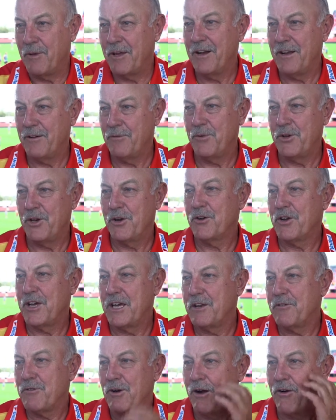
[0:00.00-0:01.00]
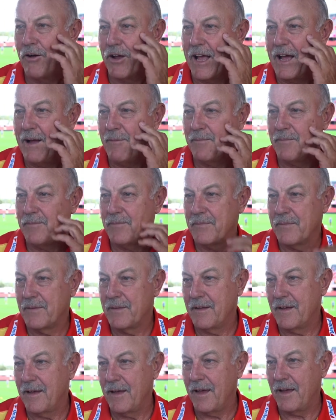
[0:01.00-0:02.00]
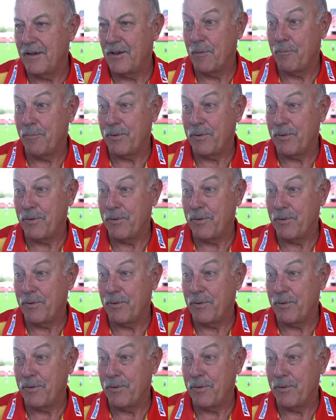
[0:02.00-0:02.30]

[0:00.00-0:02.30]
You know, when you're a kid growing up and you